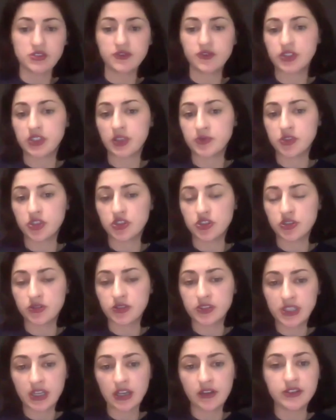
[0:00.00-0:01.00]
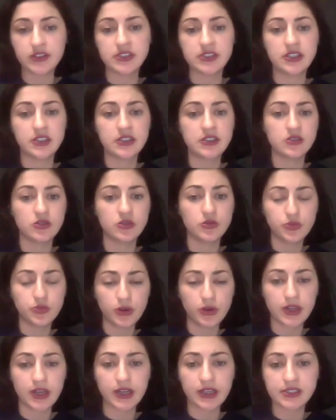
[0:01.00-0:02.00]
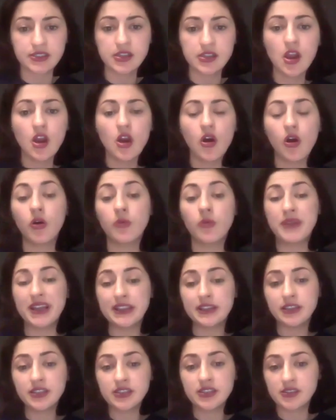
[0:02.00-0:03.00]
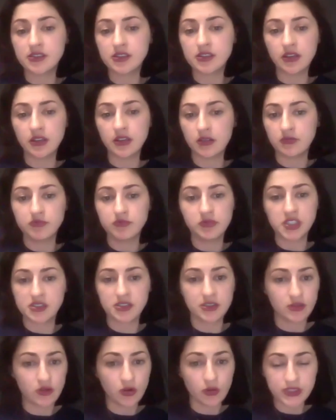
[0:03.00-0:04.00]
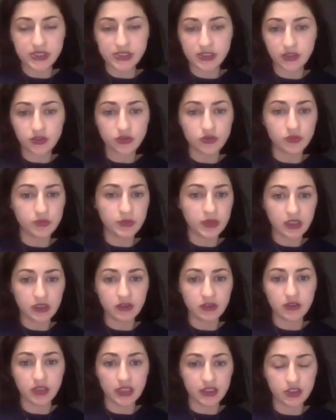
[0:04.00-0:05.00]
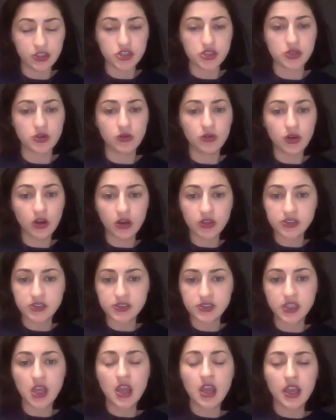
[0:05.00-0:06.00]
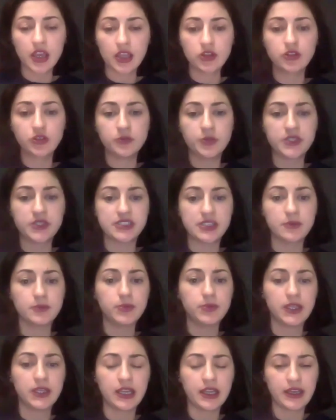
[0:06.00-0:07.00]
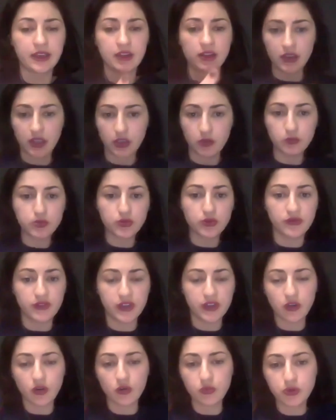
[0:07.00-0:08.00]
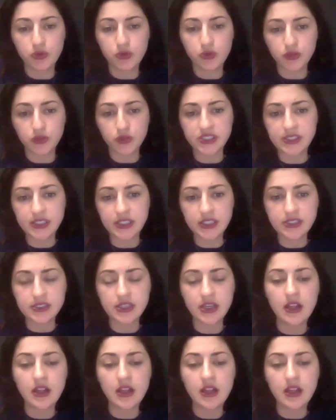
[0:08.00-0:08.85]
for substitute services or products or methods. Doesn't always need to mean additional costs. It could be simply like improving your processes.